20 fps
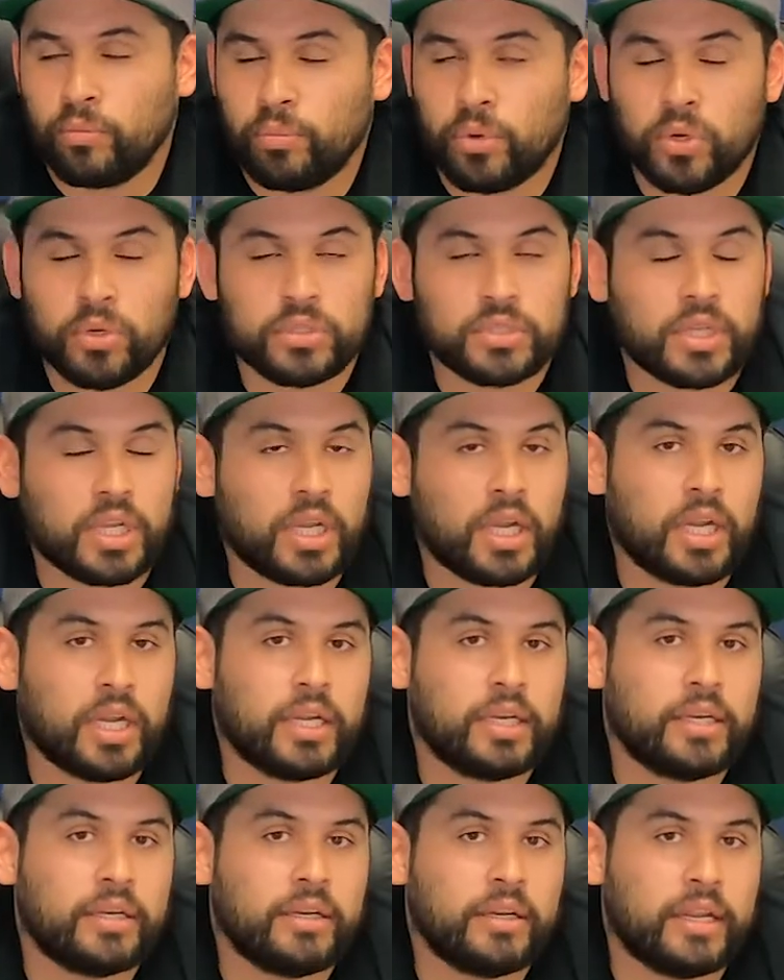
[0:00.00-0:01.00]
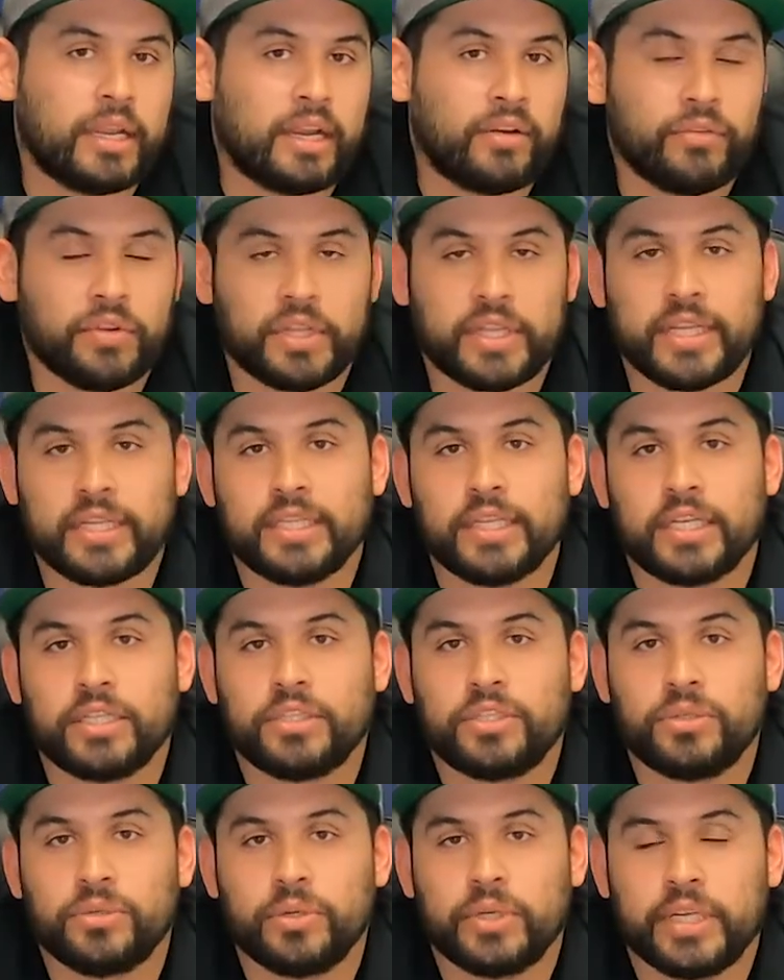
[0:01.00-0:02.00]
bolt-on, everything
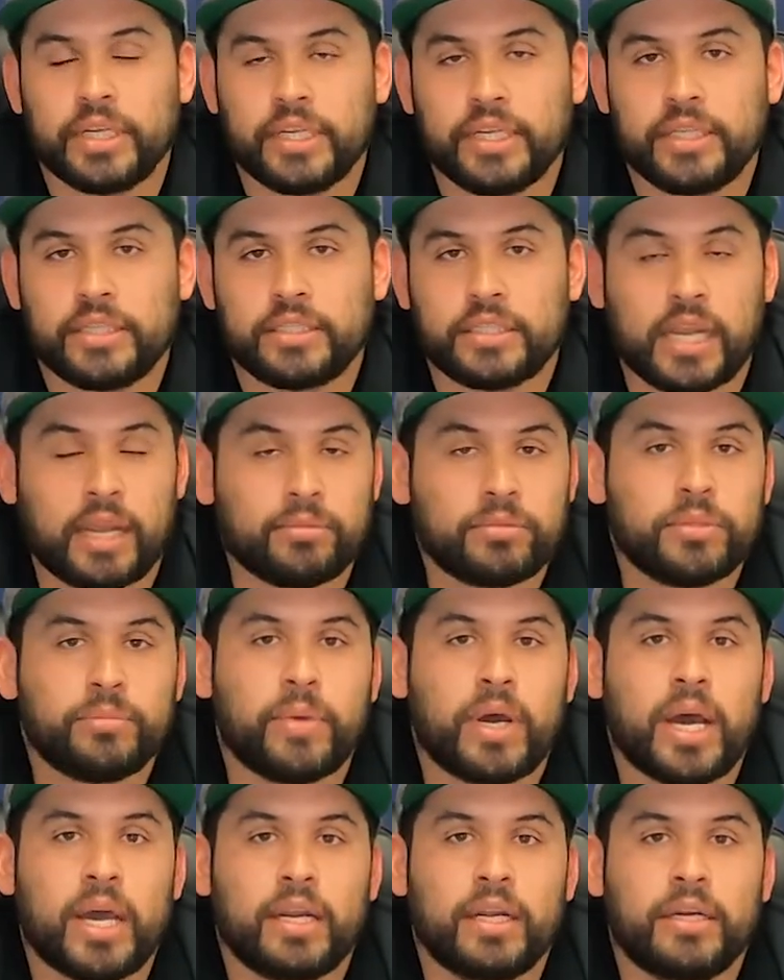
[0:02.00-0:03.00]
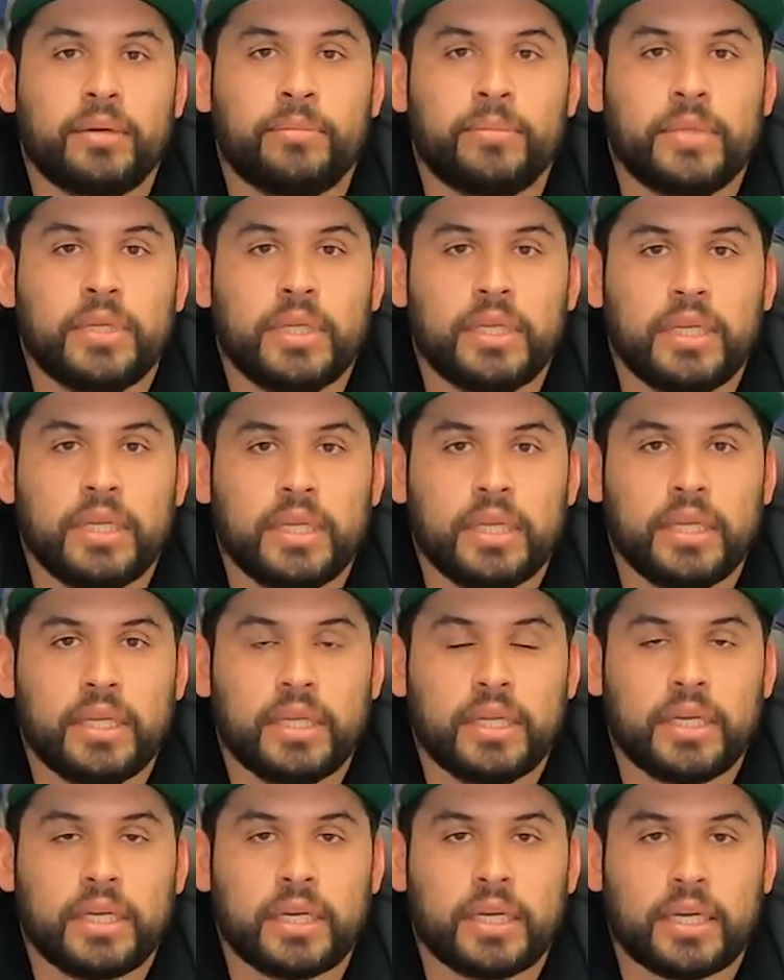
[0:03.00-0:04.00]
done to it, top to bottom
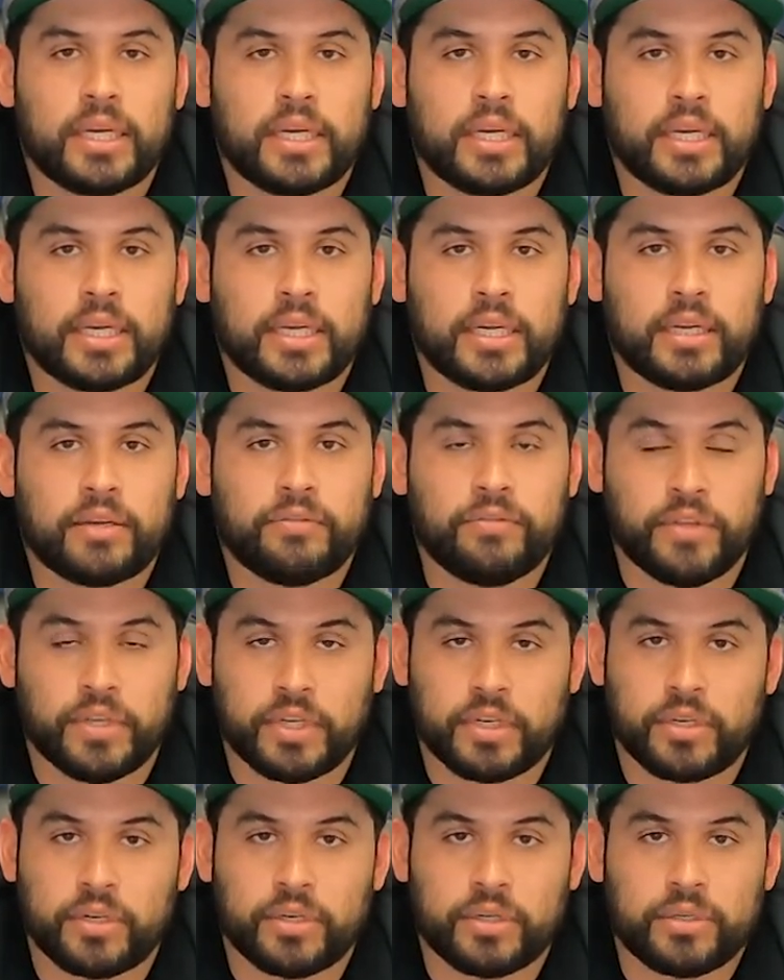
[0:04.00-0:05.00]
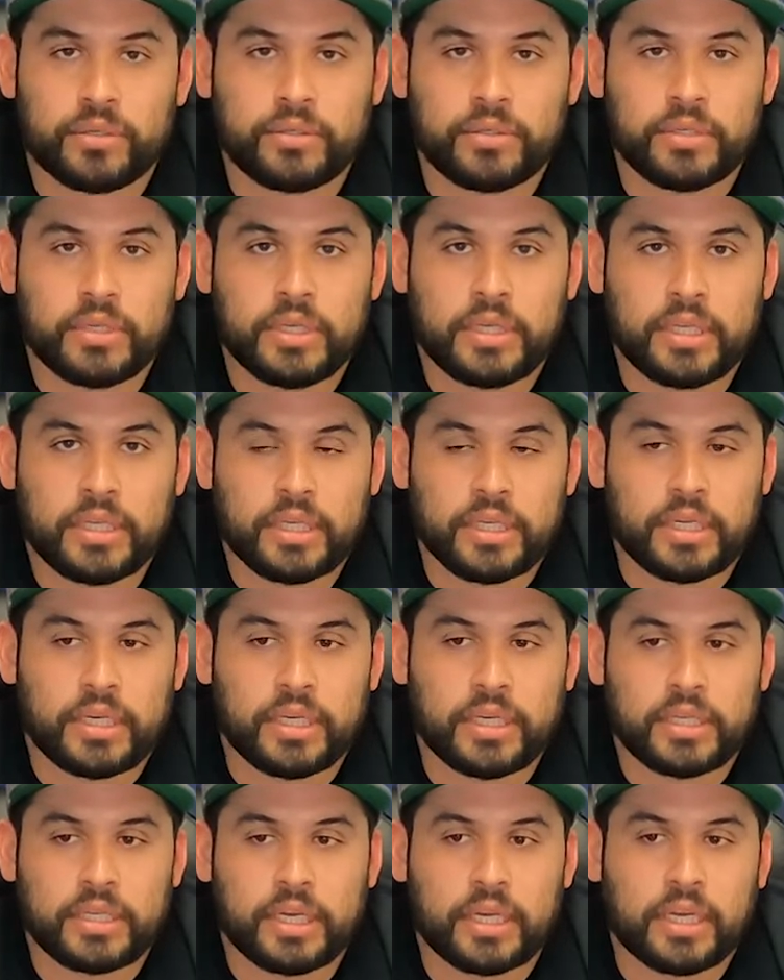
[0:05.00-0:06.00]
vehicle.
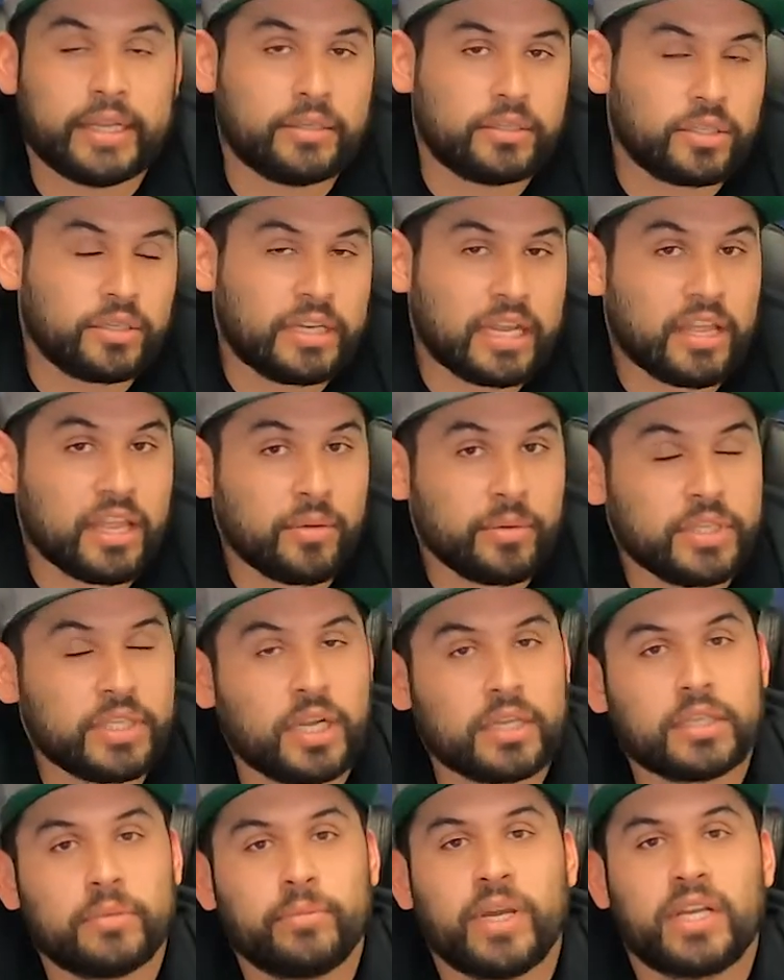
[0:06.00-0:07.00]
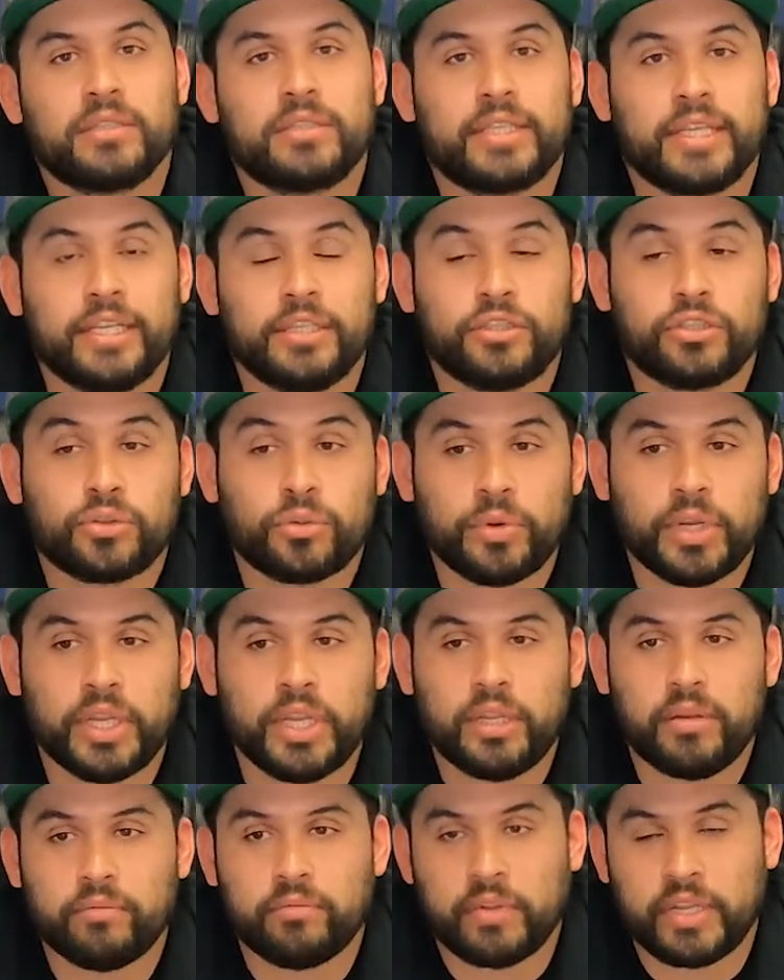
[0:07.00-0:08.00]
Okay, so now that we talked about stage
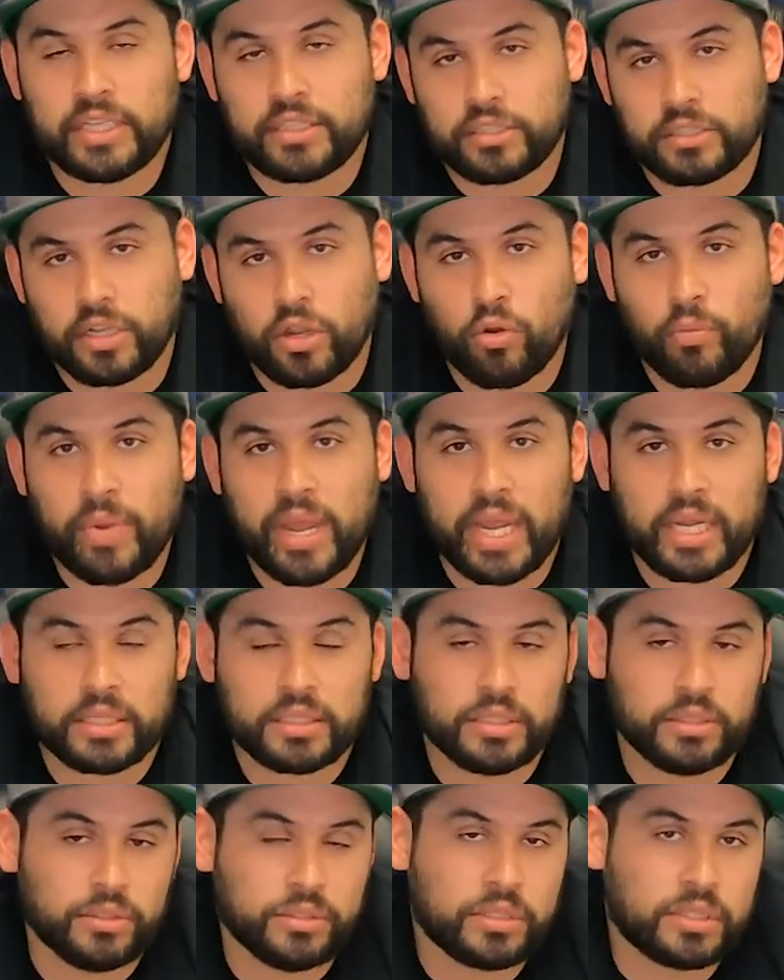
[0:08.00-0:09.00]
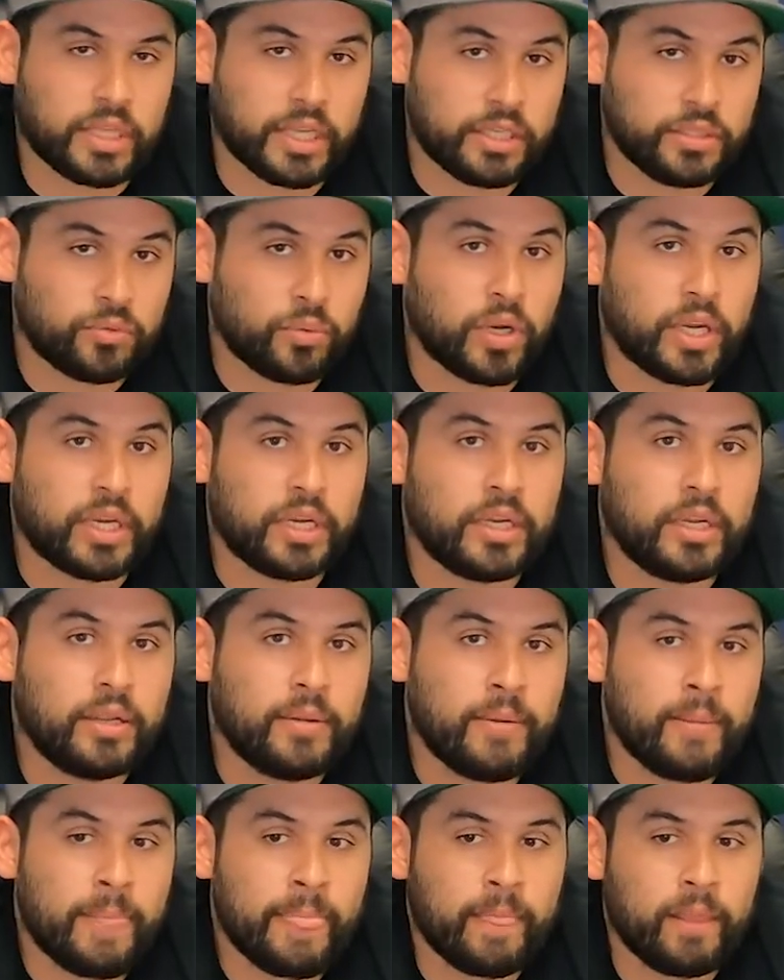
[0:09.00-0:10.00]
3, let's go back to stage 1.
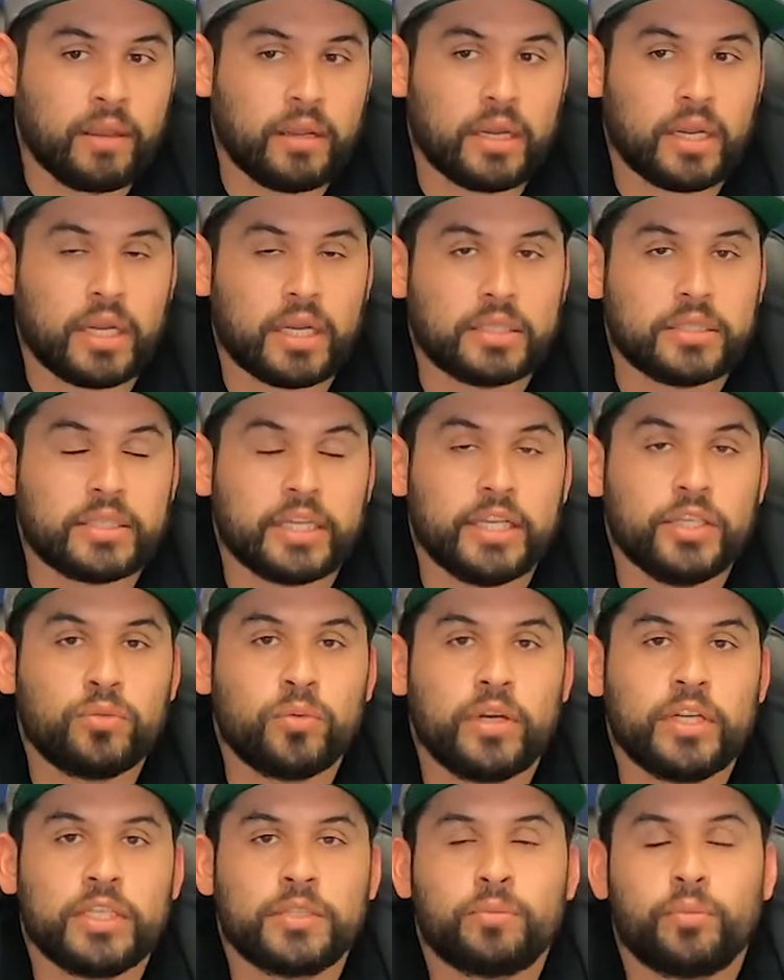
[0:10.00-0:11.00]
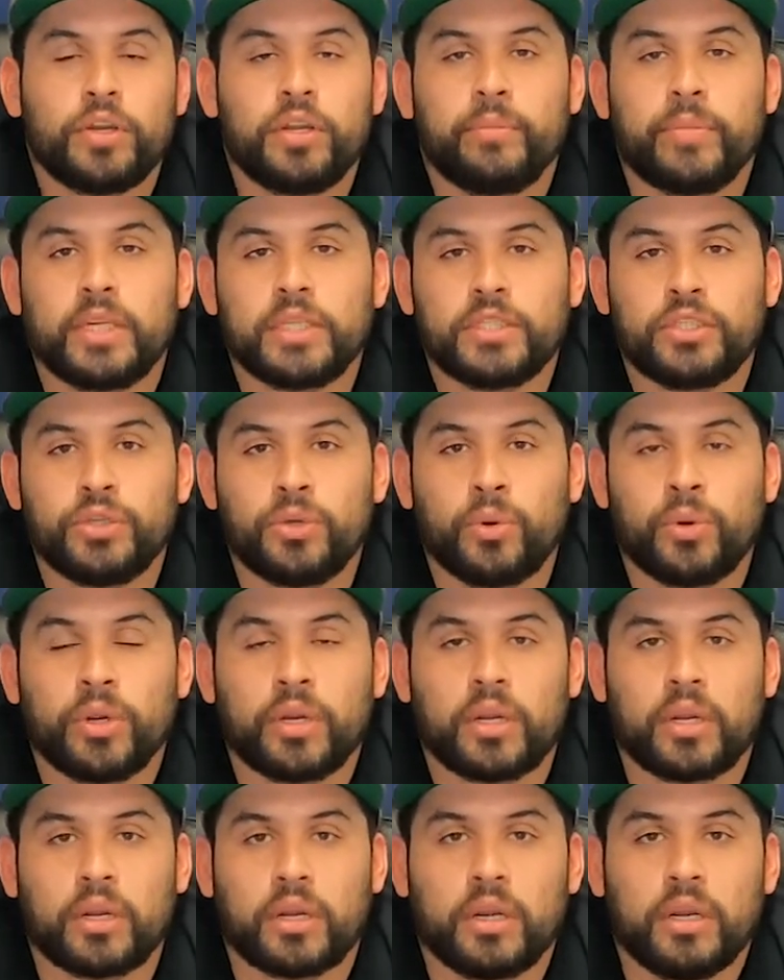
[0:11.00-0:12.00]
Stage 1 is pretty much
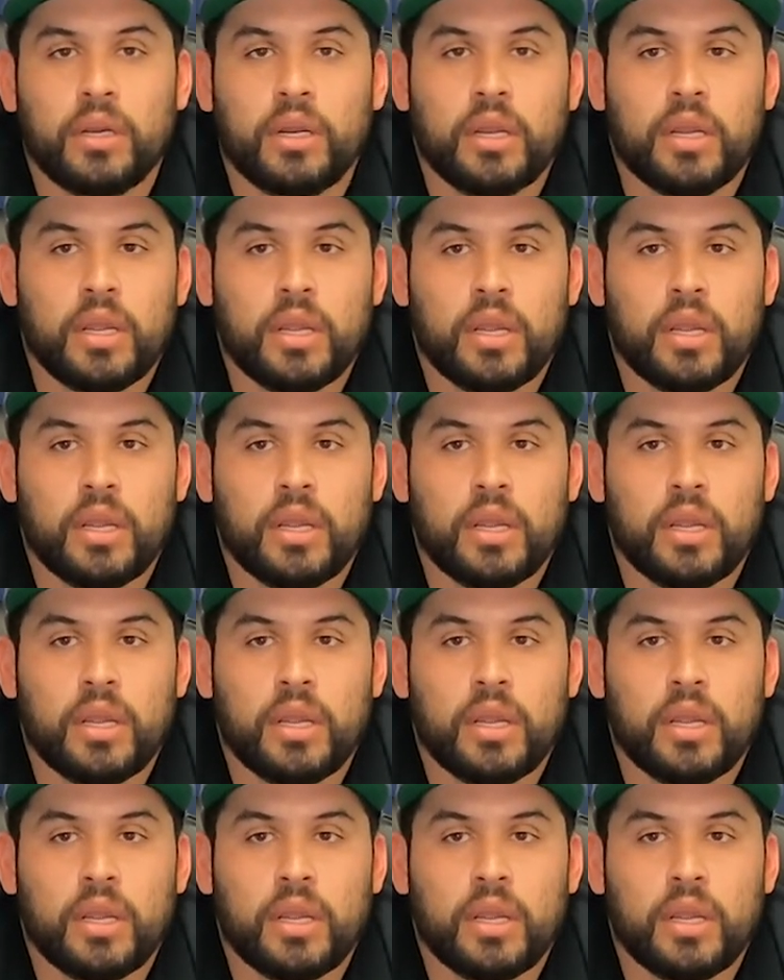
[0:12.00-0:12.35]
your